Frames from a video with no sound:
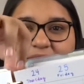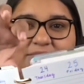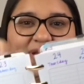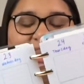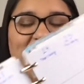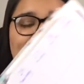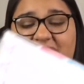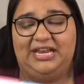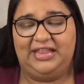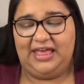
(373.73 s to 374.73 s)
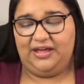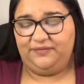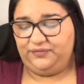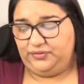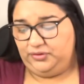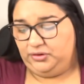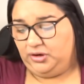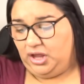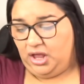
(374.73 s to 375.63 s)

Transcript: own dates, and I did that for